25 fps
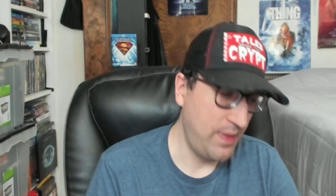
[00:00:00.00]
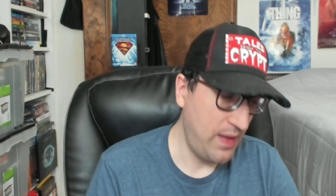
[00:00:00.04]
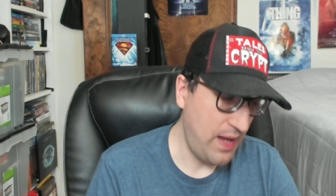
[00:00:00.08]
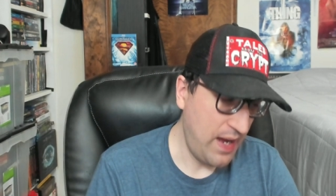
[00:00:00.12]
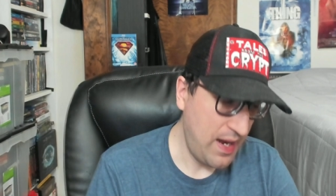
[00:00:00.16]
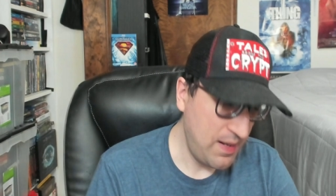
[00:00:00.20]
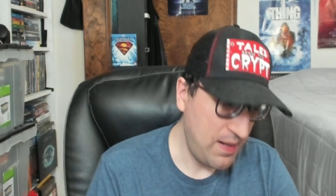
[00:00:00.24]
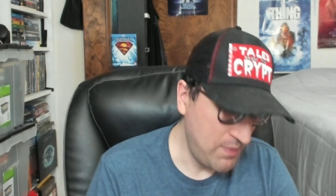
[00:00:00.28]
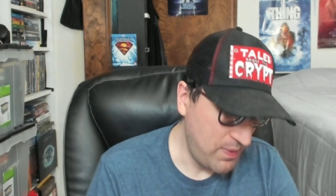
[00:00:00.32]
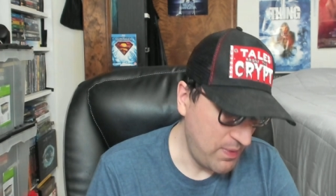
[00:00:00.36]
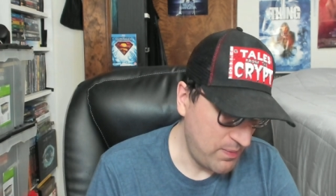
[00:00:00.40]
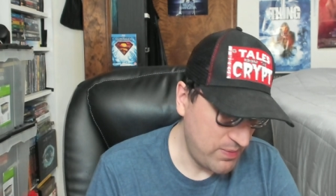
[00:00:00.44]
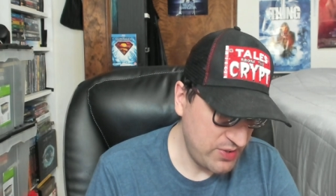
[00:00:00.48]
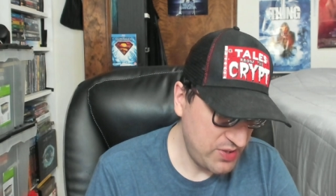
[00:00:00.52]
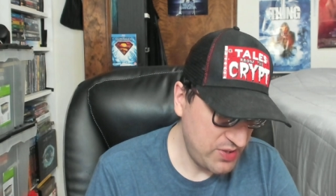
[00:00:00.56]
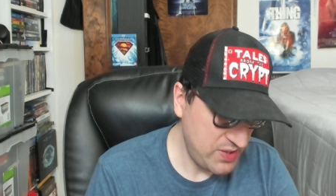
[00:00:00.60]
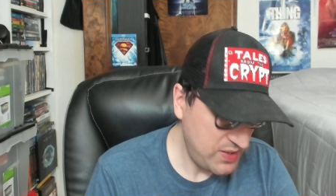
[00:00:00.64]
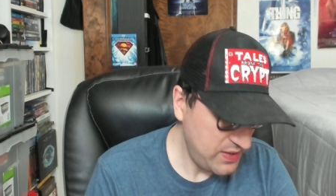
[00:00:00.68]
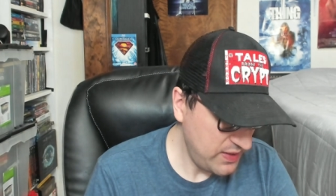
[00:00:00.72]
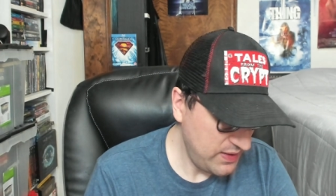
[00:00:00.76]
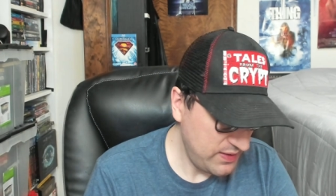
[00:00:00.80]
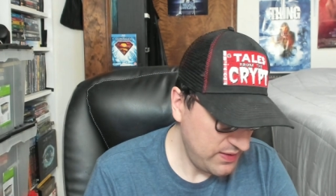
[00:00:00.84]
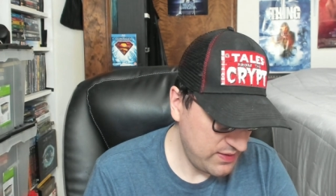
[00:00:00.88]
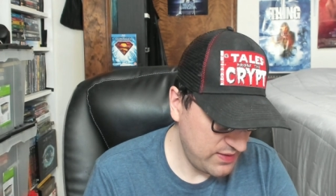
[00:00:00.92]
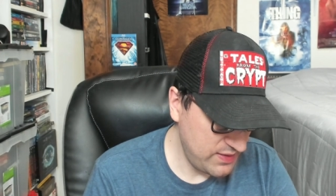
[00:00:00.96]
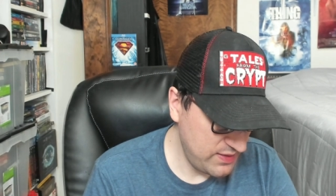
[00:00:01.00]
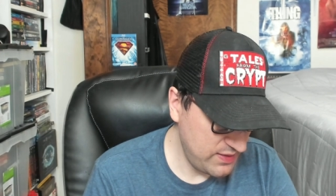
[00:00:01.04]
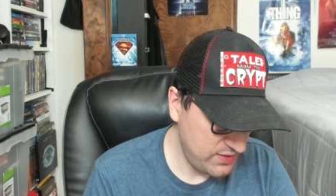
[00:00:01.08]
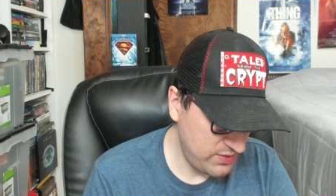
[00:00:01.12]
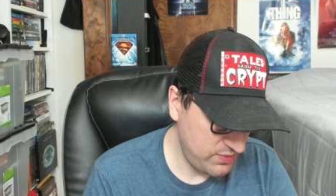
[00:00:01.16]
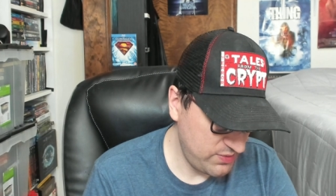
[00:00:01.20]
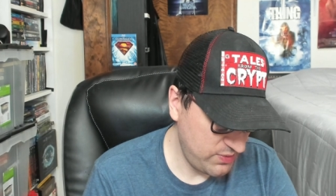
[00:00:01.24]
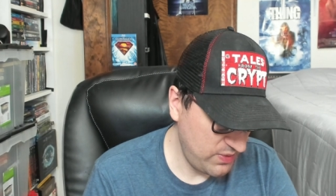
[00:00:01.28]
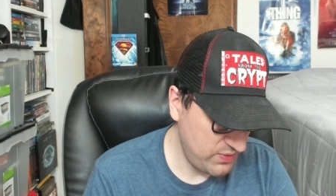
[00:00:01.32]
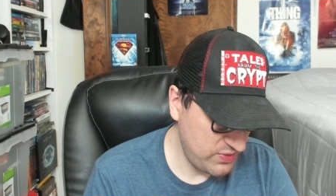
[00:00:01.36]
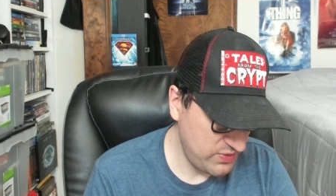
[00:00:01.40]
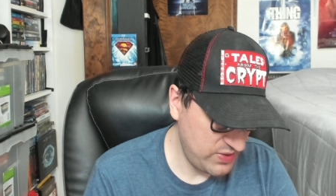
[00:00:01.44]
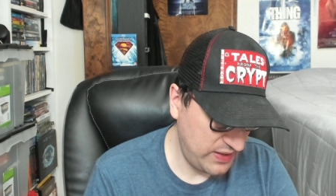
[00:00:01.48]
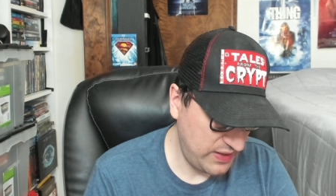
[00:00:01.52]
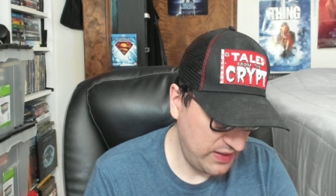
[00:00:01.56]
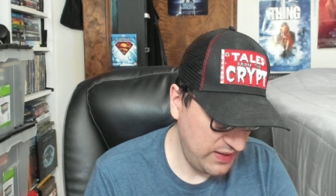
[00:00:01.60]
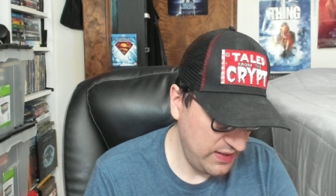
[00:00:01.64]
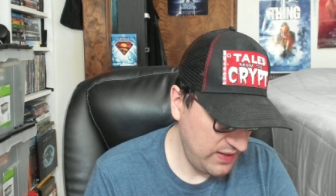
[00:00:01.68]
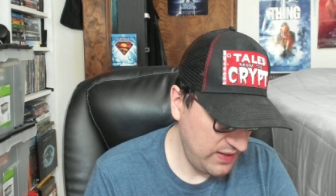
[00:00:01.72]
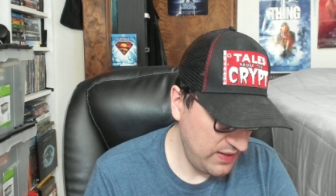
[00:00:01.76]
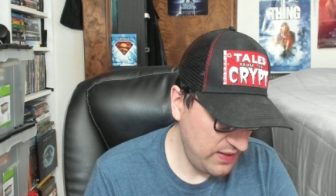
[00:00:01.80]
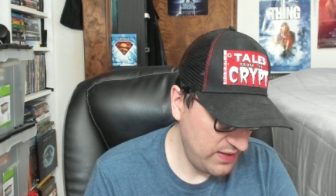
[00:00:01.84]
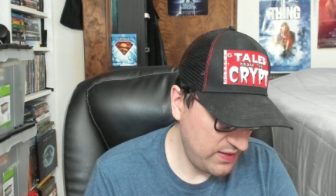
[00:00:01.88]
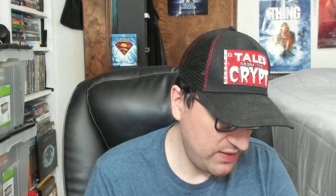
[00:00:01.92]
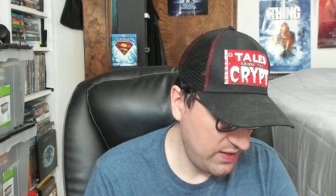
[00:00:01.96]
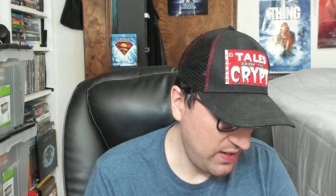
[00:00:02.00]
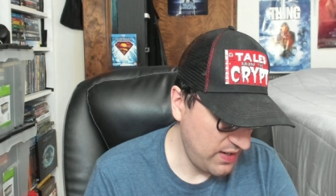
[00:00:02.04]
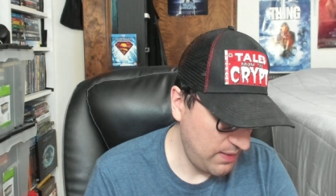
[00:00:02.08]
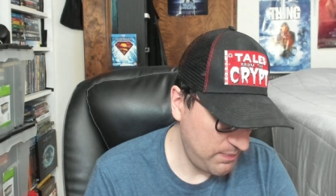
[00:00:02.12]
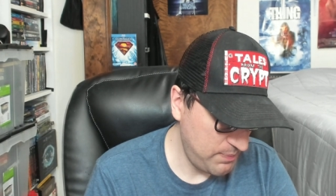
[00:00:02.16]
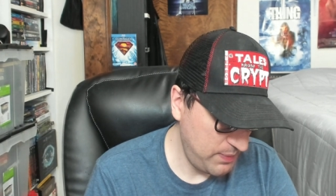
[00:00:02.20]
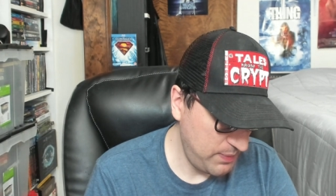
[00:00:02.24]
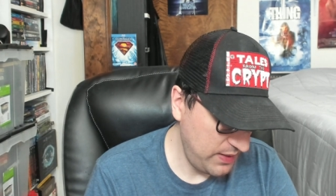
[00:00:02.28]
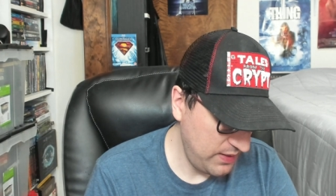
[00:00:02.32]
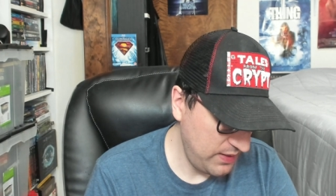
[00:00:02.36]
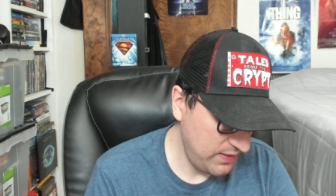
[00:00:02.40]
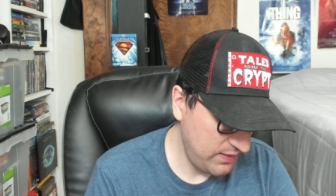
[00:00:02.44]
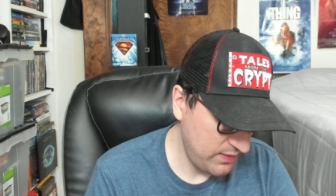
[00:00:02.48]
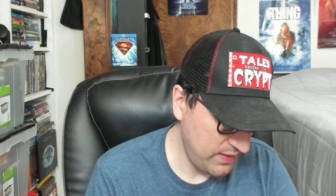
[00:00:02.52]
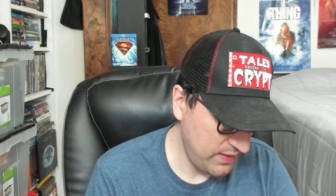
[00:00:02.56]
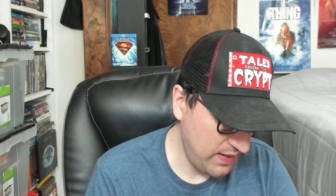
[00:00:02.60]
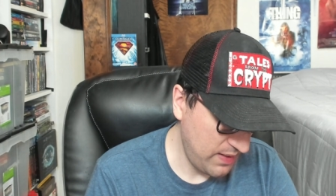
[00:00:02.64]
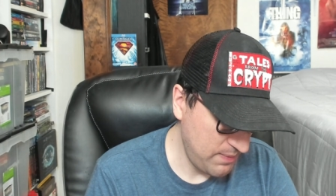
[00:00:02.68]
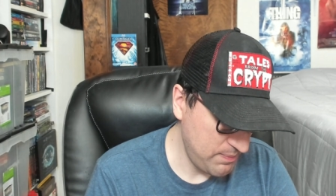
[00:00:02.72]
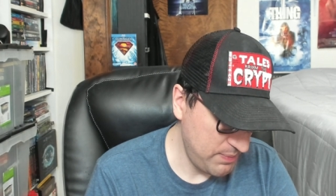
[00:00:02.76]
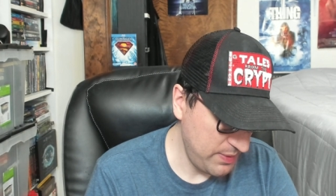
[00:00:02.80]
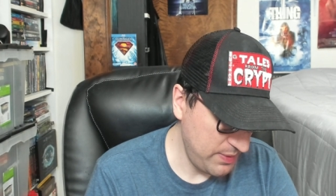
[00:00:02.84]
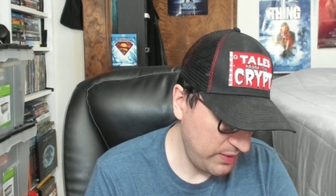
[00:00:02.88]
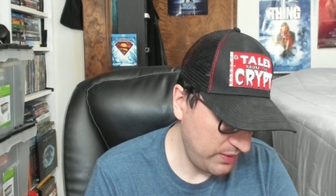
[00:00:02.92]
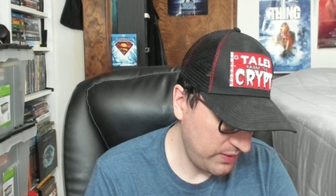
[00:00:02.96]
remember seeing this when I was a kid and not being that big